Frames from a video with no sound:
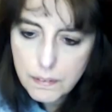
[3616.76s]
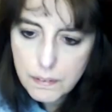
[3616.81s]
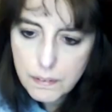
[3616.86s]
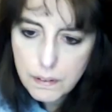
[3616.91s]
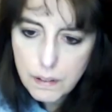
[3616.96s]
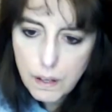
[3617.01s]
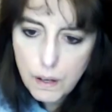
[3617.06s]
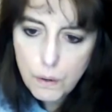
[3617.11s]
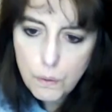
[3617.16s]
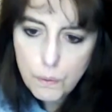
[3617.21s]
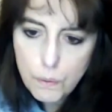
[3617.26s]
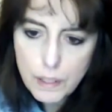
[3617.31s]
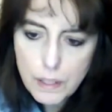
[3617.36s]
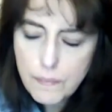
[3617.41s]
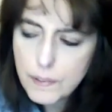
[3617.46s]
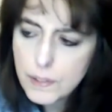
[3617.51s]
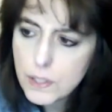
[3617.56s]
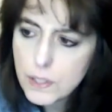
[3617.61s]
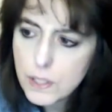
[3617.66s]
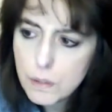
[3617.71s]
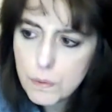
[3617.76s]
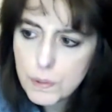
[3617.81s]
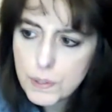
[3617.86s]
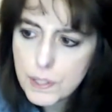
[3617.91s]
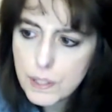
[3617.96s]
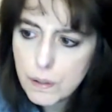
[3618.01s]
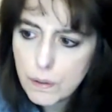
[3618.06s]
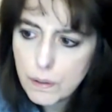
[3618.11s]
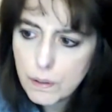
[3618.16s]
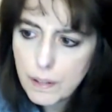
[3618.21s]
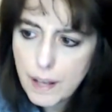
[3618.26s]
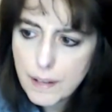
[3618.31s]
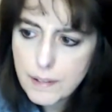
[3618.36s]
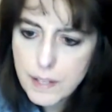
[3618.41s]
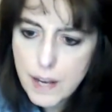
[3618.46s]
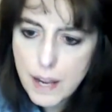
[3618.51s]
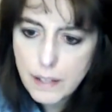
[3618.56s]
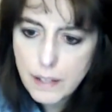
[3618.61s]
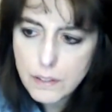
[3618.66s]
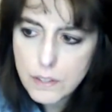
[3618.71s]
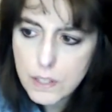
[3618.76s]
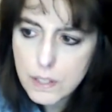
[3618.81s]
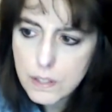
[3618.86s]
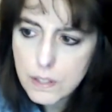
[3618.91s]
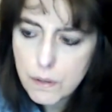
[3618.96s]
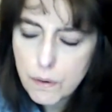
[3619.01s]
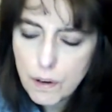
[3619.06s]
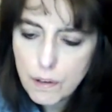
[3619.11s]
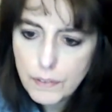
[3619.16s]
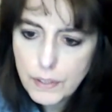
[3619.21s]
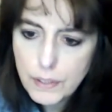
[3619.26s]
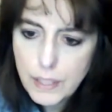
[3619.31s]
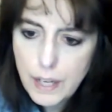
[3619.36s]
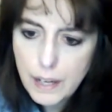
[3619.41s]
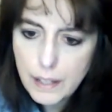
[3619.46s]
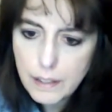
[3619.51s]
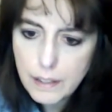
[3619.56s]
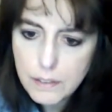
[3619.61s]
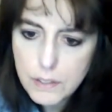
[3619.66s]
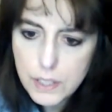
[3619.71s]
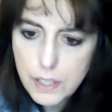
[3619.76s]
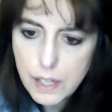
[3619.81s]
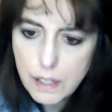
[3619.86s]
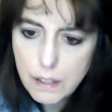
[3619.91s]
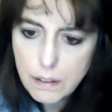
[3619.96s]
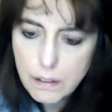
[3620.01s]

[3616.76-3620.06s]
Oh, Eva, she was here last night. She's here every night, Janelle.